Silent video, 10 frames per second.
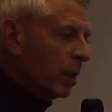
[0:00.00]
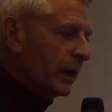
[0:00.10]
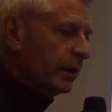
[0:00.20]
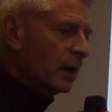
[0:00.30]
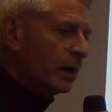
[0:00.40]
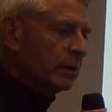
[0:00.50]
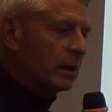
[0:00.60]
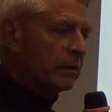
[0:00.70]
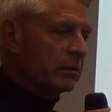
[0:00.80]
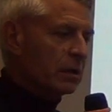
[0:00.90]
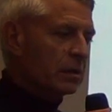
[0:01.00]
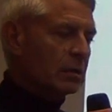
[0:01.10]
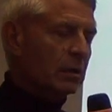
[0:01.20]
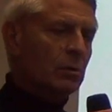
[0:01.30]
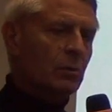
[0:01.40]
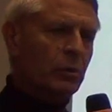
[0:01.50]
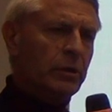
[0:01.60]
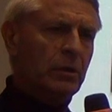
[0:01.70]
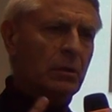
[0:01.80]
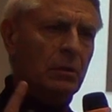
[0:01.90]
but I, I think that
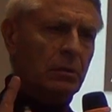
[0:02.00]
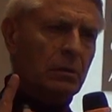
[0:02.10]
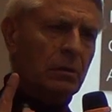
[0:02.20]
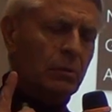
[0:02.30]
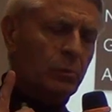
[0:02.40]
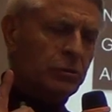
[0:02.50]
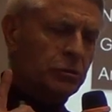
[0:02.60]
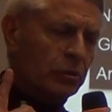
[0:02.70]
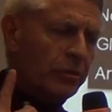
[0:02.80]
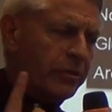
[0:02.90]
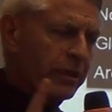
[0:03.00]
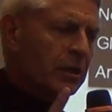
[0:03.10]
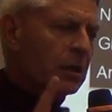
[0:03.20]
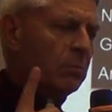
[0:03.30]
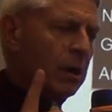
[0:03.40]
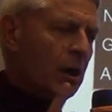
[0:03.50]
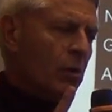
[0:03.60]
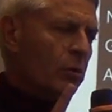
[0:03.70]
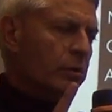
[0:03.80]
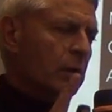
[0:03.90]
we, we should think
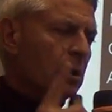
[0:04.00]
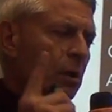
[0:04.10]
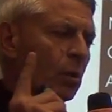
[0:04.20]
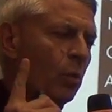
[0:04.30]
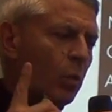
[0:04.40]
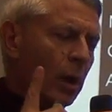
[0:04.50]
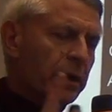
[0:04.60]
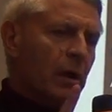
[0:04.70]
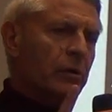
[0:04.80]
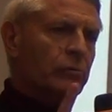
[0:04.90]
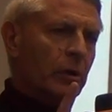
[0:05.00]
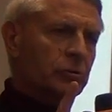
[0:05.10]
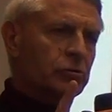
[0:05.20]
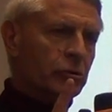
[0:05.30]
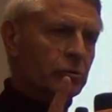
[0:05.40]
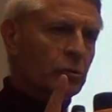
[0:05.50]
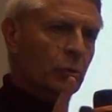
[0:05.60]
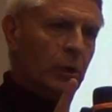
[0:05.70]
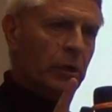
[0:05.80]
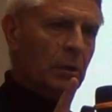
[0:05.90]
about what our drugs are
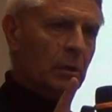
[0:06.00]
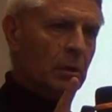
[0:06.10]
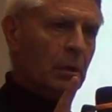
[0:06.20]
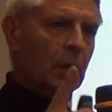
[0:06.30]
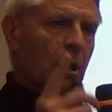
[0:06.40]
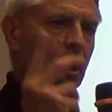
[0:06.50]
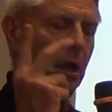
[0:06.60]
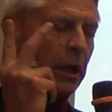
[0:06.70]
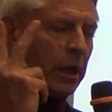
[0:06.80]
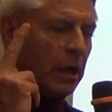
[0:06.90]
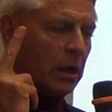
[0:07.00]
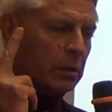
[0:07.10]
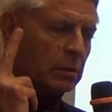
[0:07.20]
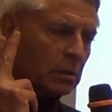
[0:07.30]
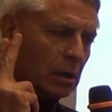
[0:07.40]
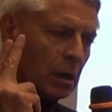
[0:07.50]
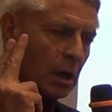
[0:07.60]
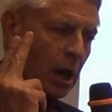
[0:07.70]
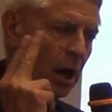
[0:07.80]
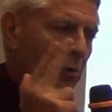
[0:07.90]
doing and
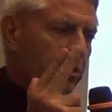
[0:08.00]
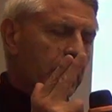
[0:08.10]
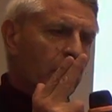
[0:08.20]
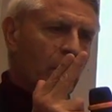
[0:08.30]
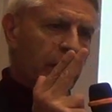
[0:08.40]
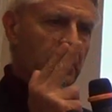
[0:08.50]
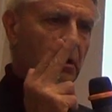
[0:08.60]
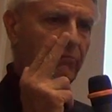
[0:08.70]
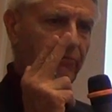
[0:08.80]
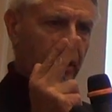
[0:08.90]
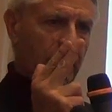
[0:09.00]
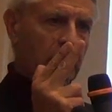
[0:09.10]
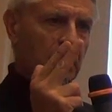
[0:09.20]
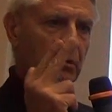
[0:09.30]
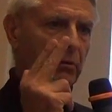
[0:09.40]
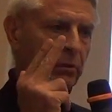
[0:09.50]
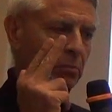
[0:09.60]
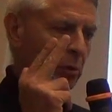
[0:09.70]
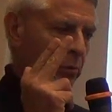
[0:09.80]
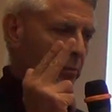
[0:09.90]
how they might affect the
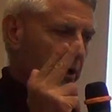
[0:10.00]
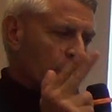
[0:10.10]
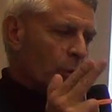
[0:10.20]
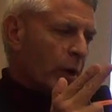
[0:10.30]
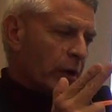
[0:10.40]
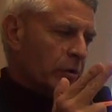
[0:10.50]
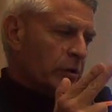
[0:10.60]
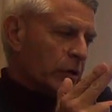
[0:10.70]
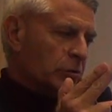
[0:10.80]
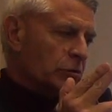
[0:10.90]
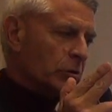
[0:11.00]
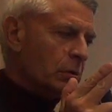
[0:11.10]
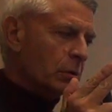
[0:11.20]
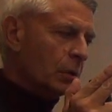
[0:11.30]
bone microarchitecture.